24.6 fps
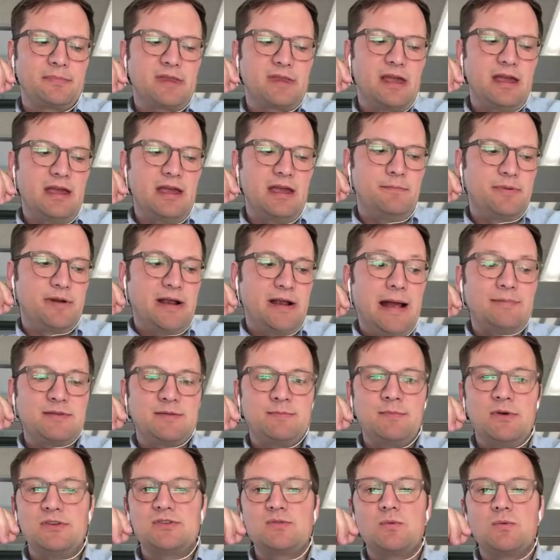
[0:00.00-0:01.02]
And perhaps
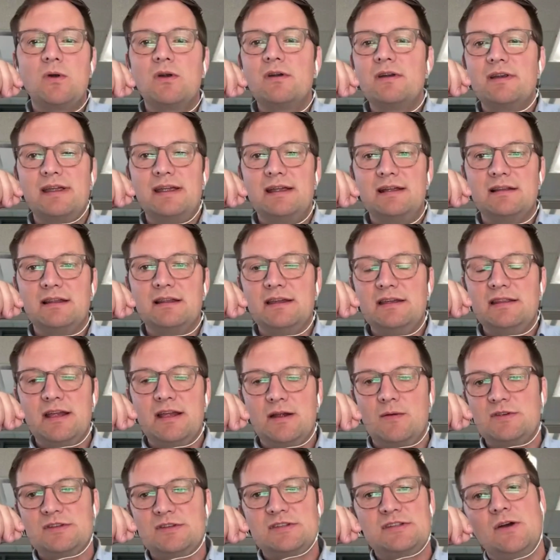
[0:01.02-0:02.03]
most worryingly,
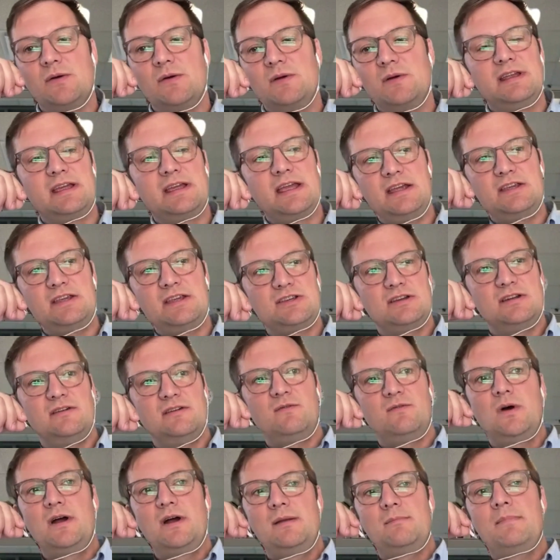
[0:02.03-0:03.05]
there was no indication
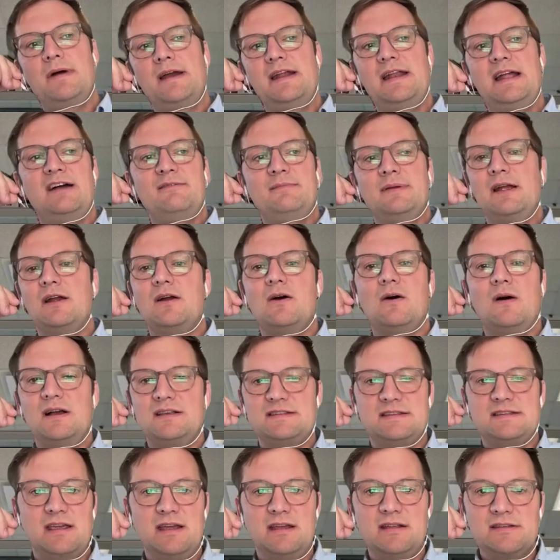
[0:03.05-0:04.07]
of what might have been
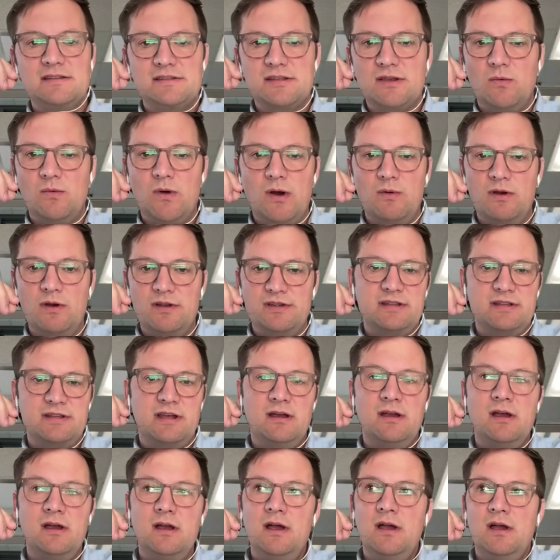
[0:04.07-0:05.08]
causing it. So what
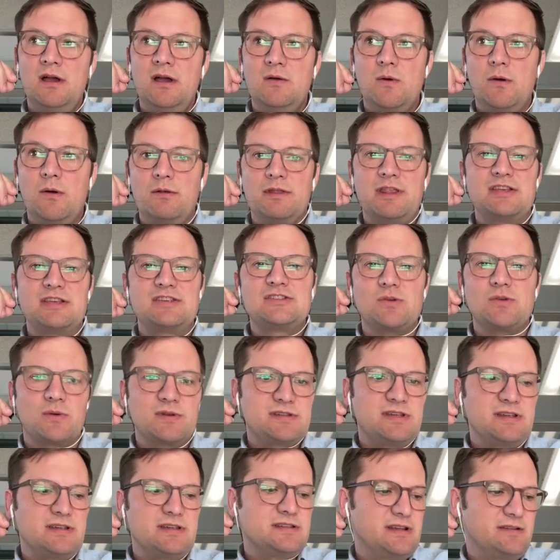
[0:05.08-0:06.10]
were the
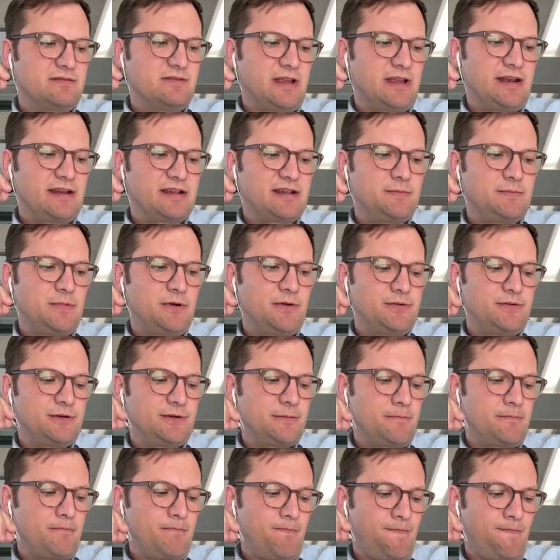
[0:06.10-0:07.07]
sources of lead exposure?